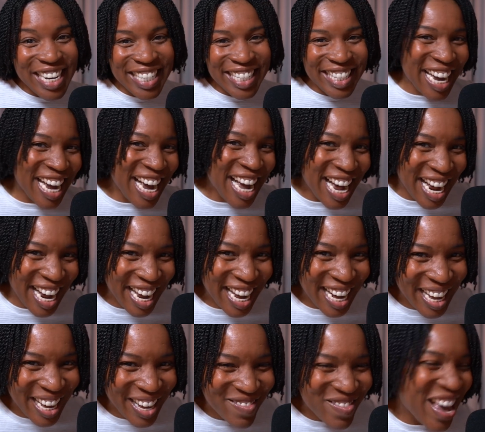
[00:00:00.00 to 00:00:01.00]

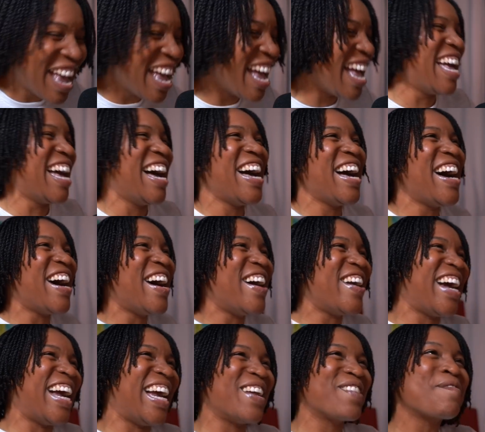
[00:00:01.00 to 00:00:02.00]
time. All
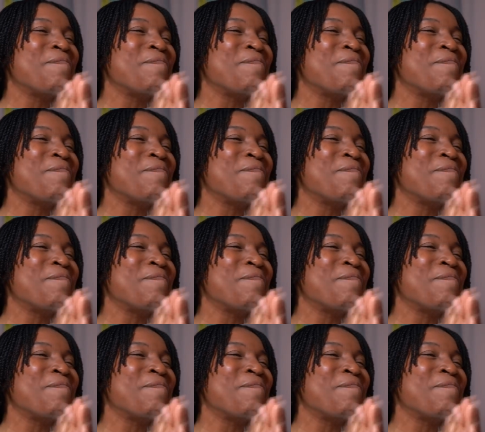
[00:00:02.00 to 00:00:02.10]
right.